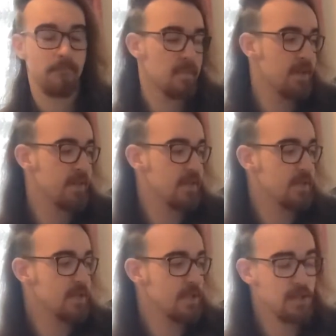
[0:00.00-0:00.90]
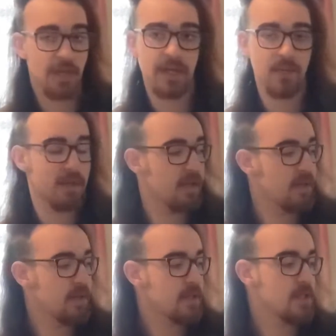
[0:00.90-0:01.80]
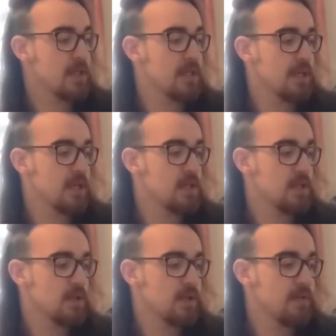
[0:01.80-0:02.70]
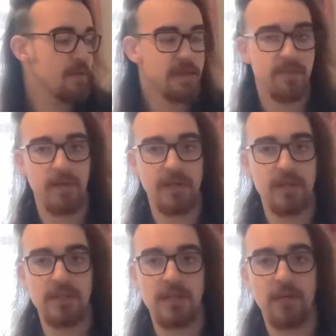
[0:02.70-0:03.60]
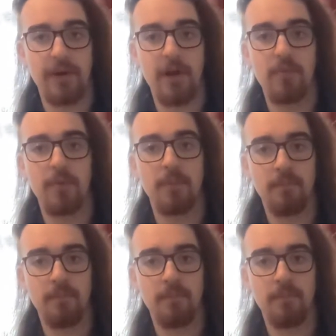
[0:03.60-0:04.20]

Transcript: and then you chug it a bit, and then you slide down to the first fret and just let it ring open.